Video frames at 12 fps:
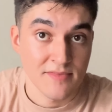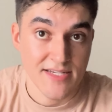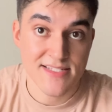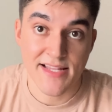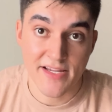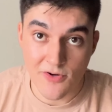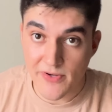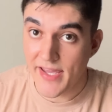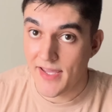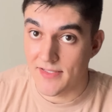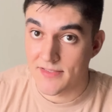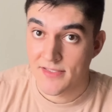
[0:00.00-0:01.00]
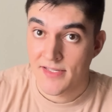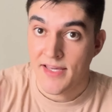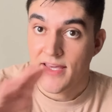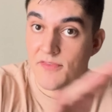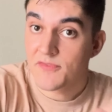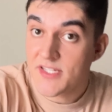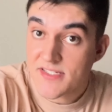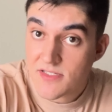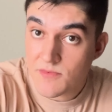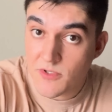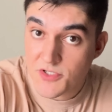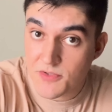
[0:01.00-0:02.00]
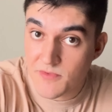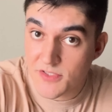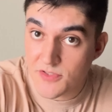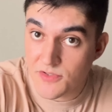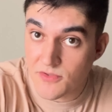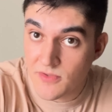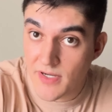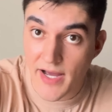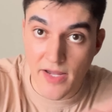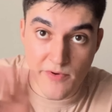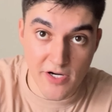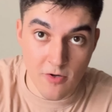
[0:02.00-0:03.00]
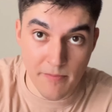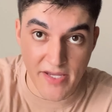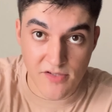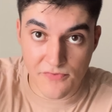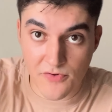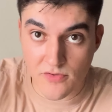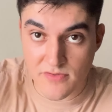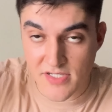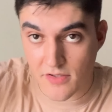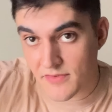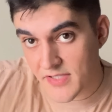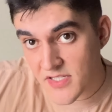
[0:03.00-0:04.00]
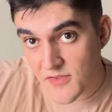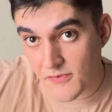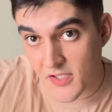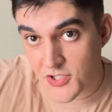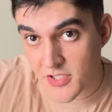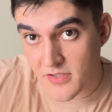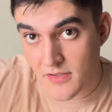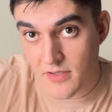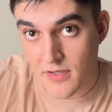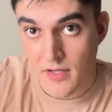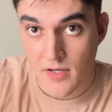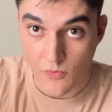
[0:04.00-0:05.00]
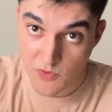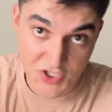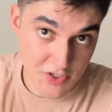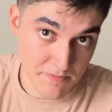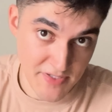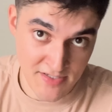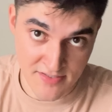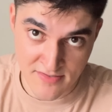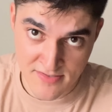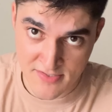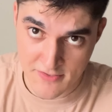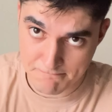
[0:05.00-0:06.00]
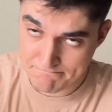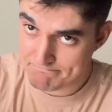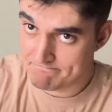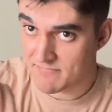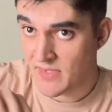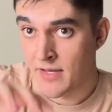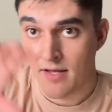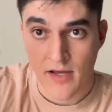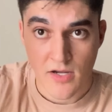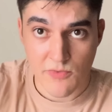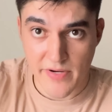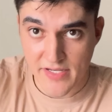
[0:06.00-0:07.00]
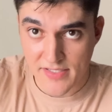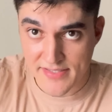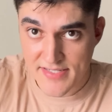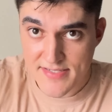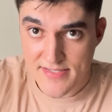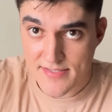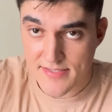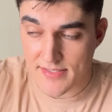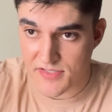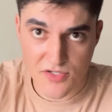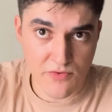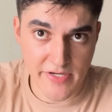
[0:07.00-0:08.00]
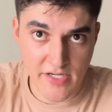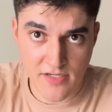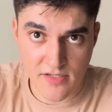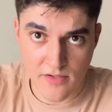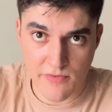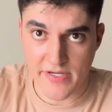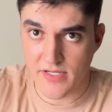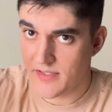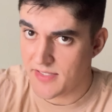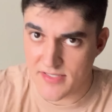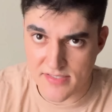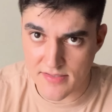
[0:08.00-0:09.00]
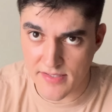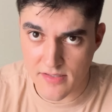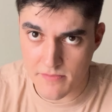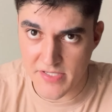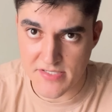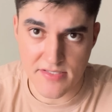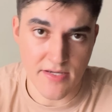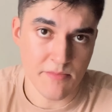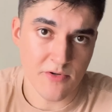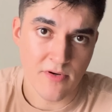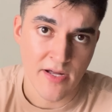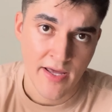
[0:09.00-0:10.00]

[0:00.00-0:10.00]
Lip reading: He's like, okay, if this is what you want to do, I recommend focusing on this feature, which means creating this screen, creating this database table.